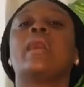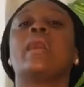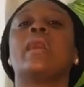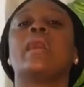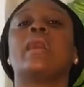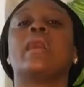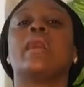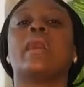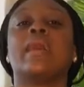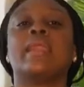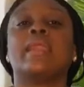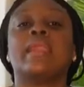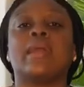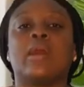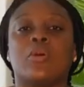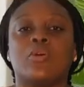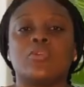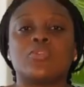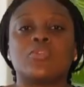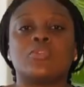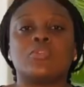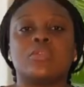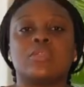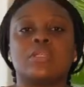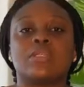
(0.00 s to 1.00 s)
And I also
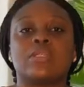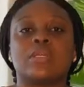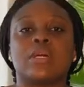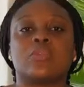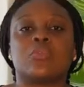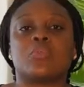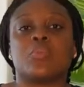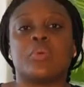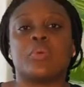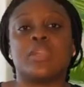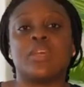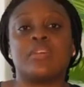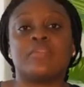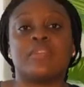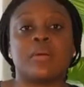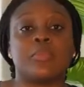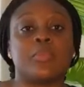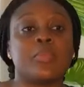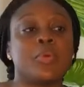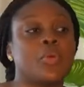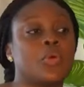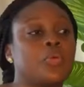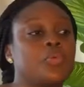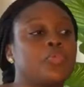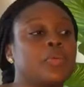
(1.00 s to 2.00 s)
noticed that whenever I'm
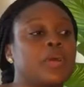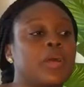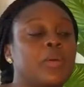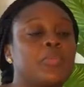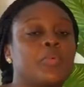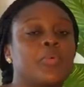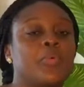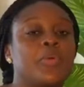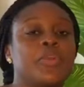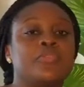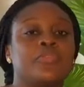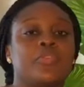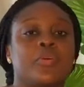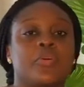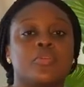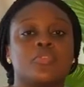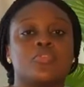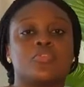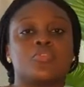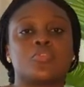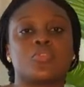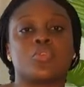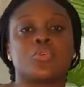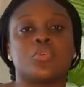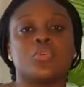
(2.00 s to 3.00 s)
going for a
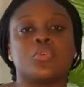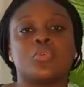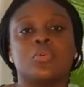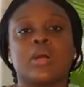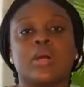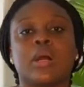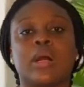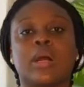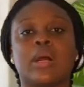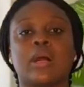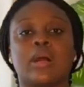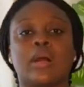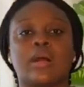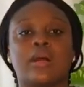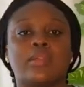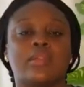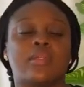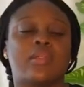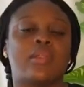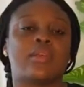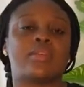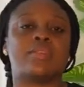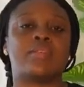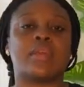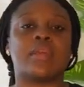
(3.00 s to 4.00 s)
stroll, the
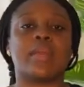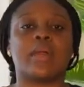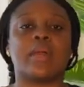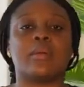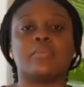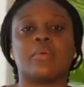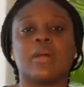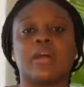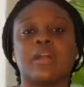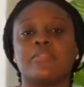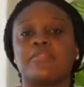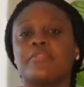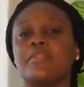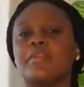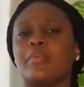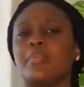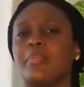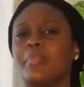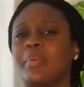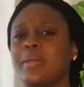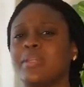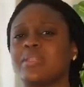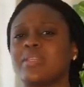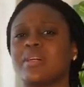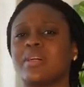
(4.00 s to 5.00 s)
next day I feel
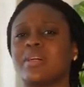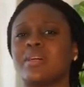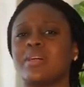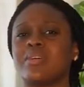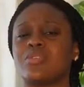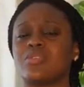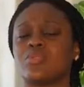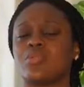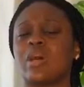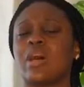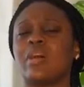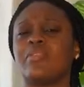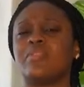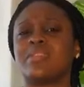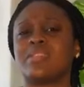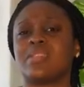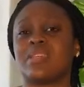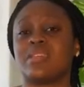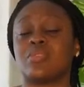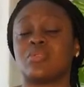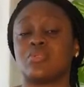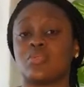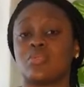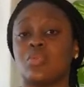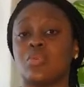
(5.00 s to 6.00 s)
better. So I've
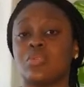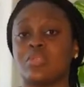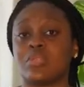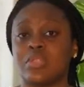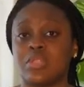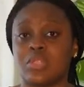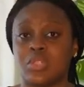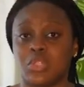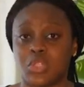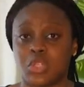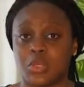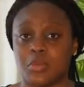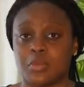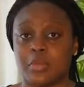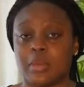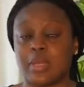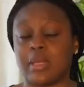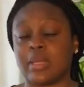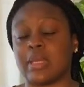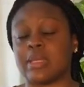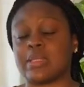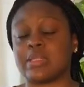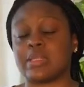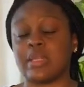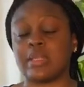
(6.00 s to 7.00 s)
decided to go to the gym. And
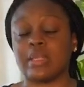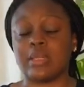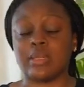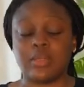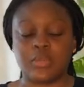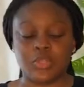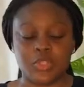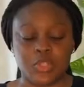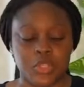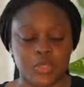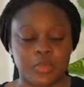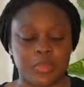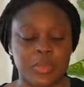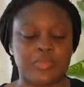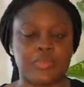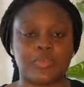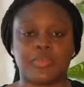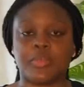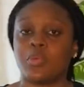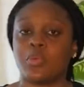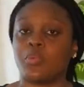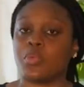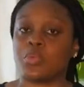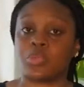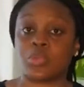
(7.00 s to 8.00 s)
I started the gym,
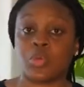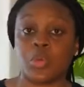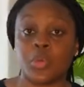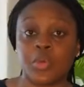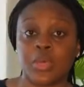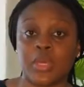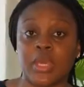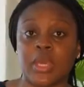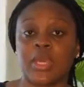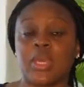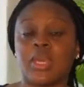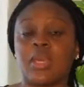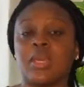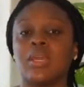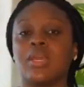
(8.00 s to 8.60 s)
everything was okay.